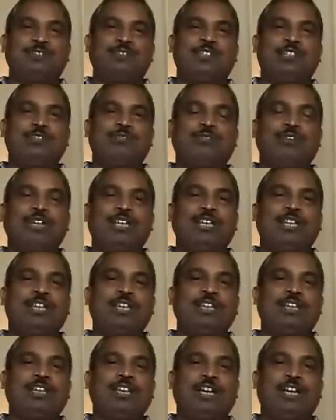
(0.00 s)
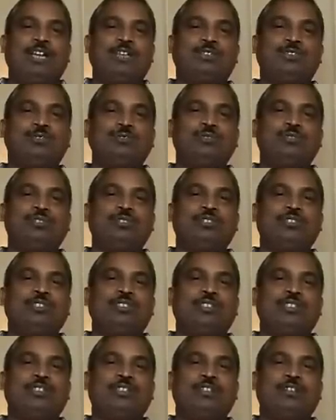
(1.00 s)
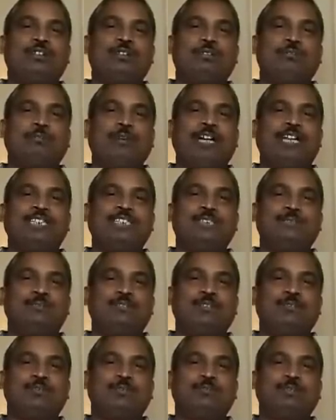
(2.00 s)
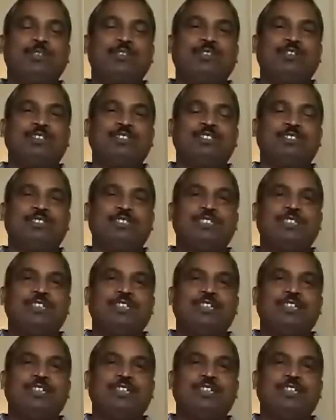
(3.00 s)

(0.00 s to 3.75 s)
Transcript: Actually, why I choose mind symptoms, because